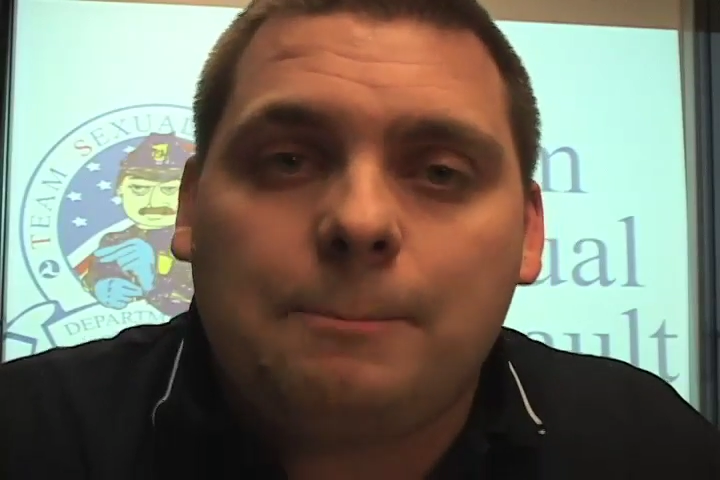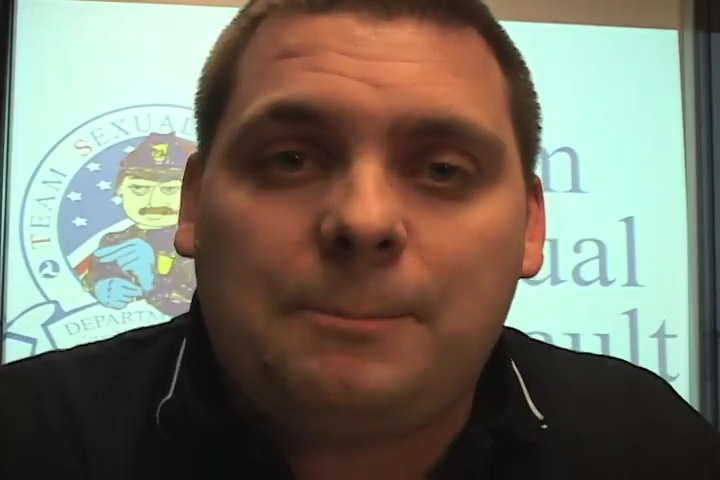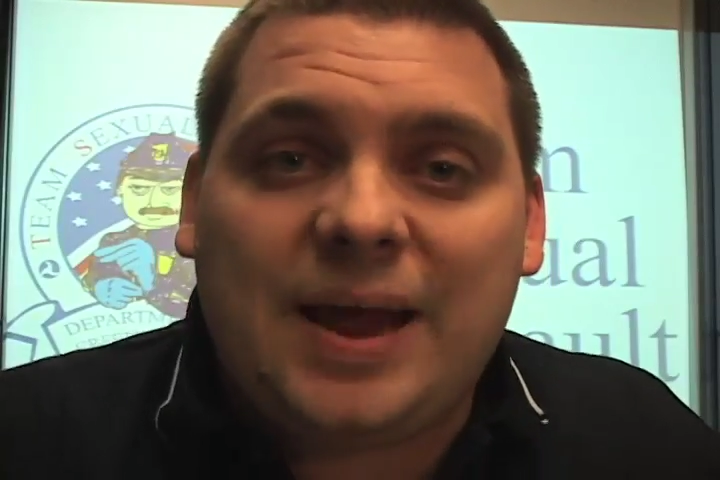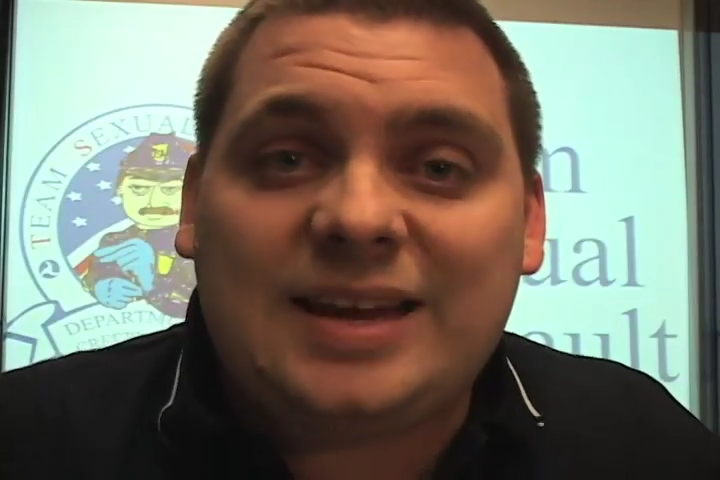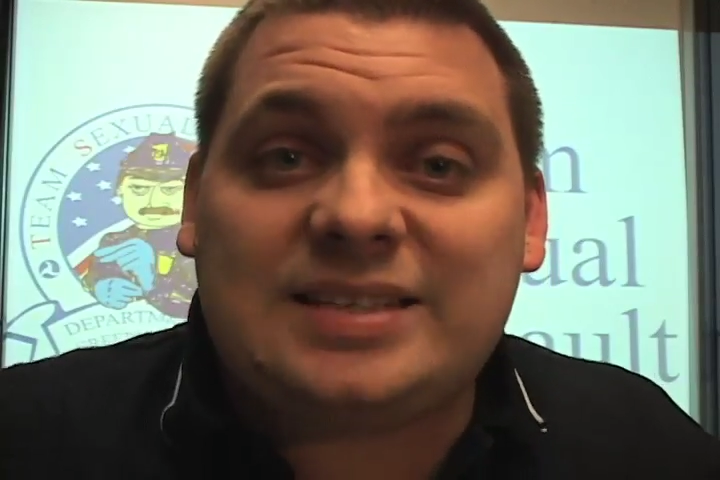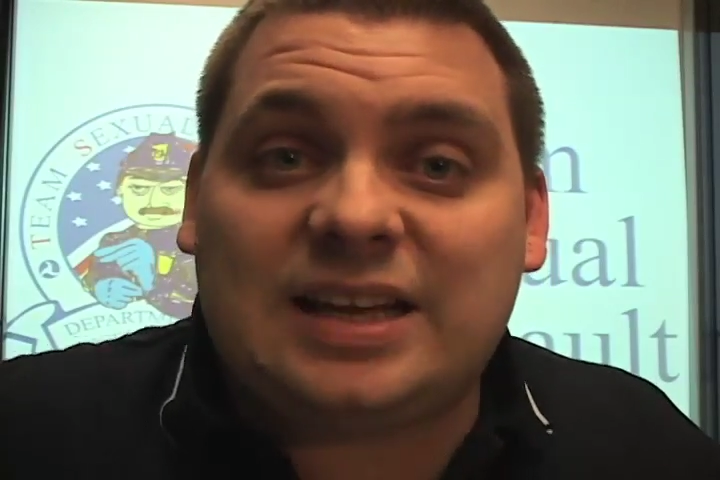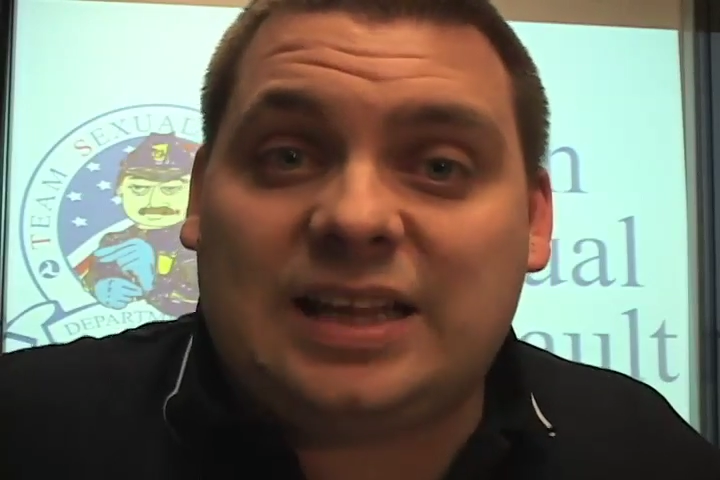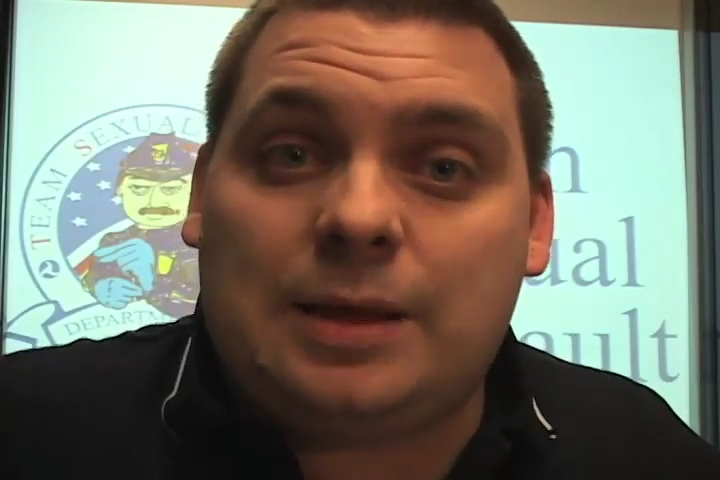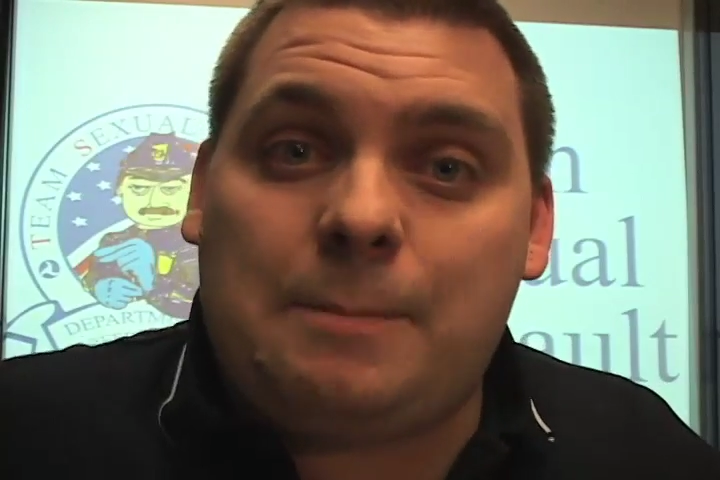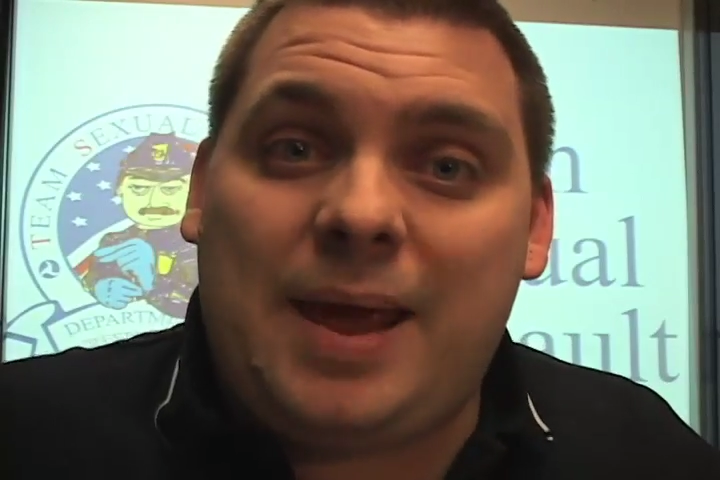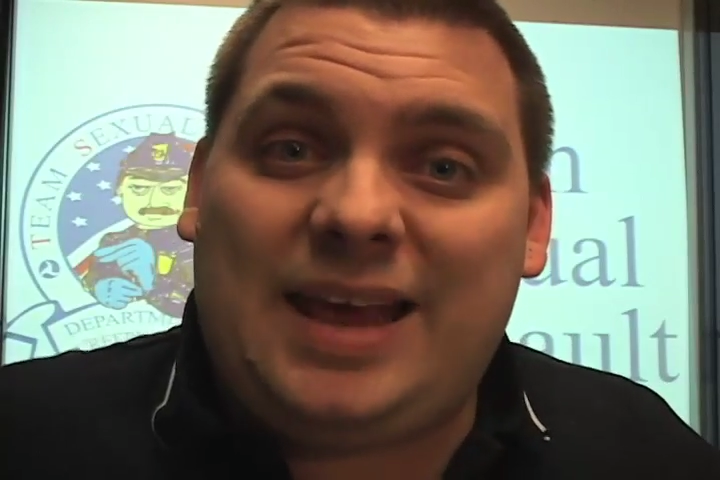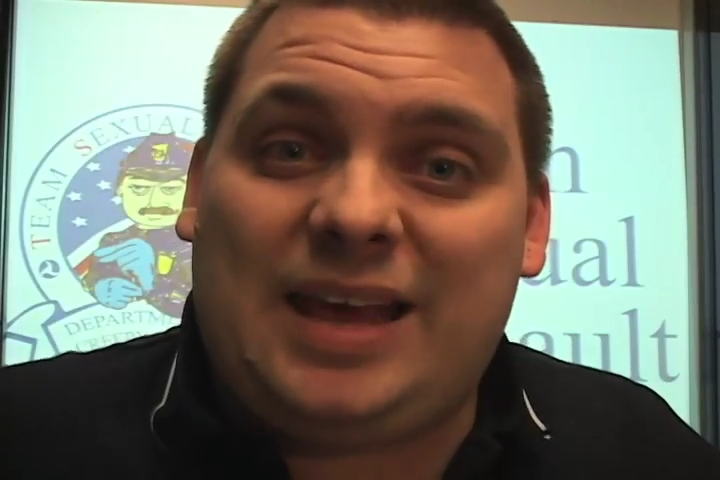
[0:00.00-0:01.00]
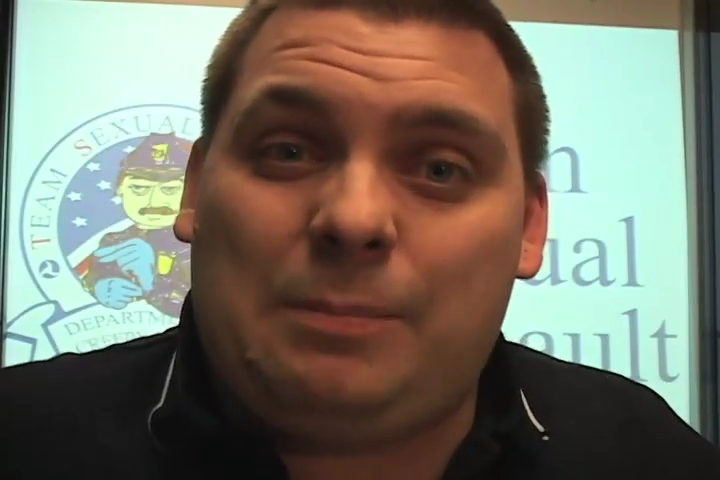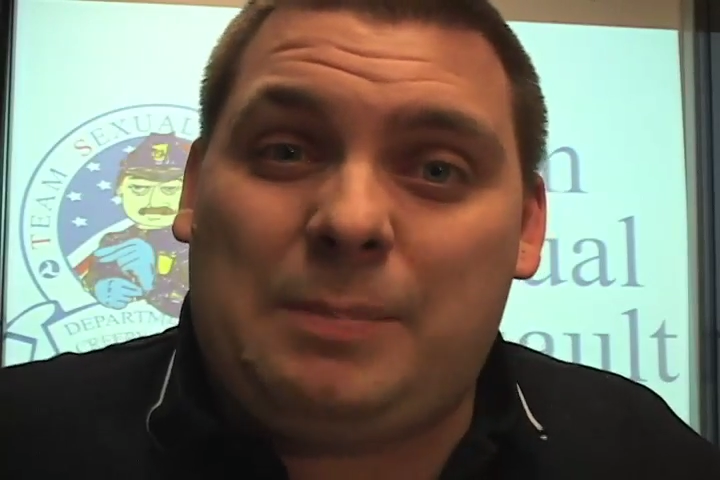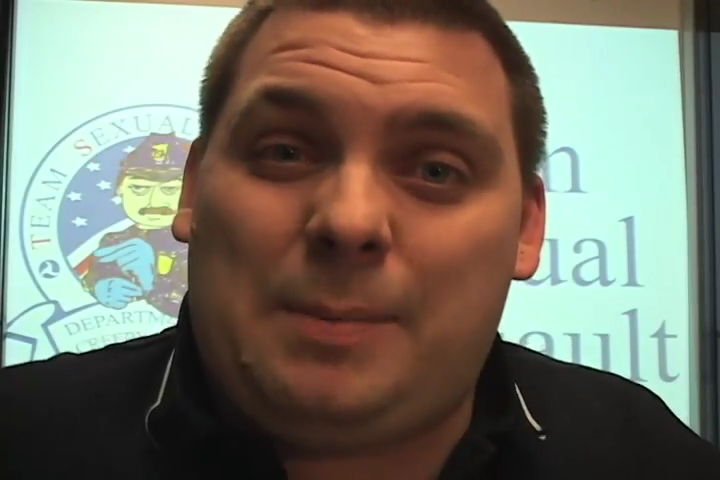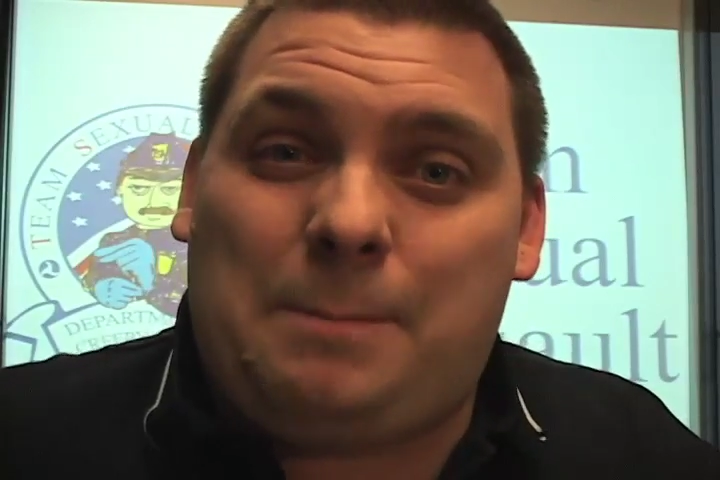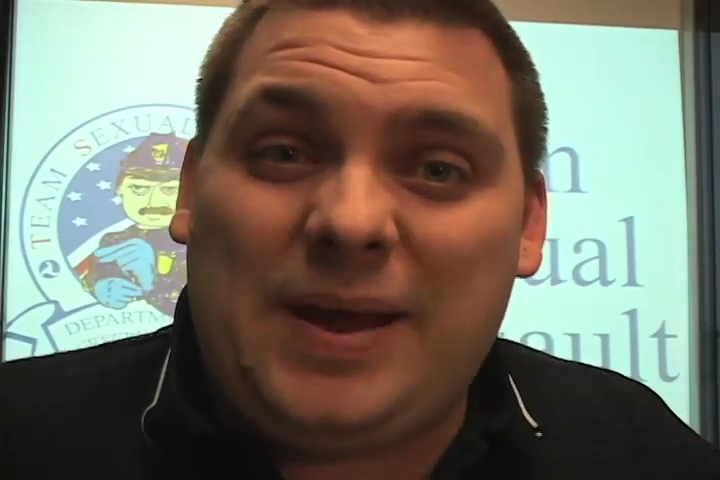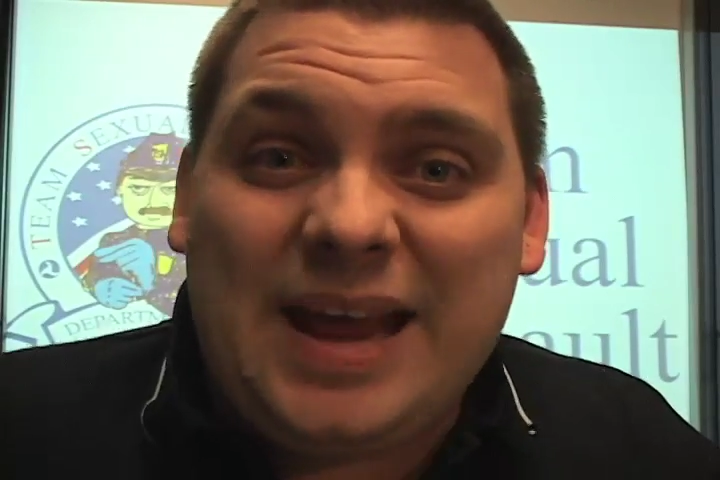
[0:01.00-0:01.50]
basically making
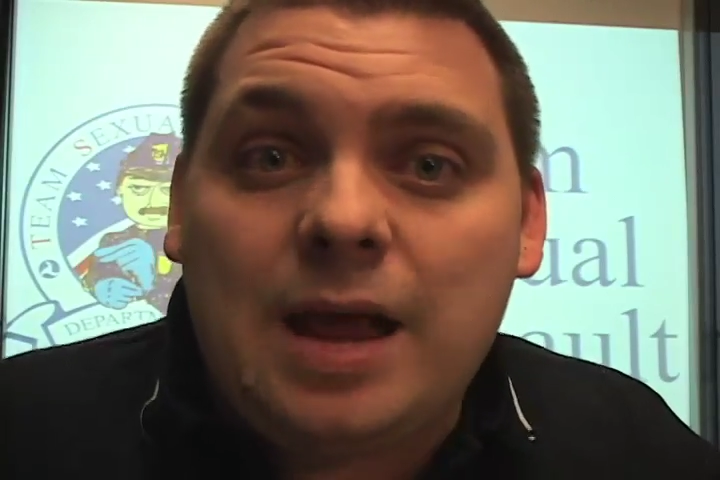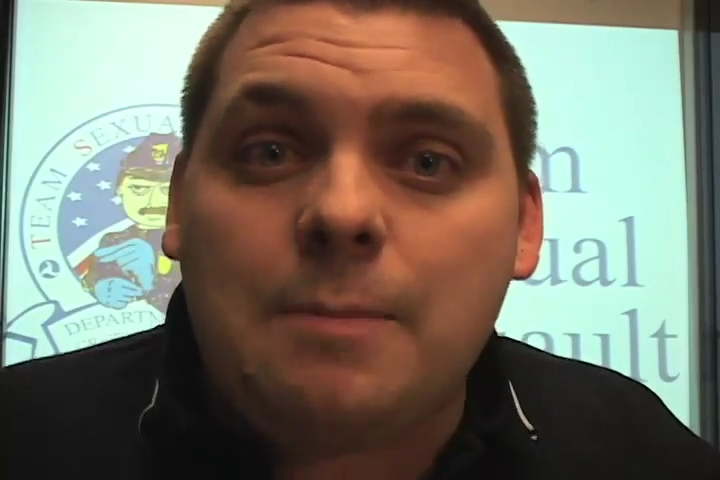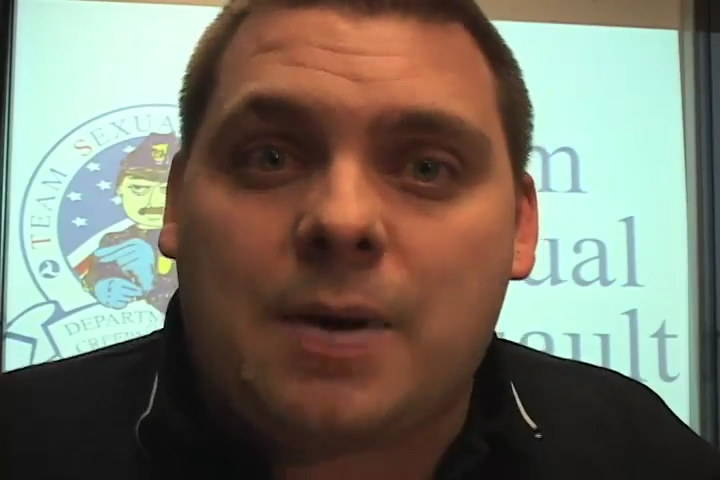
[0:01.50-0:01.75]
me pee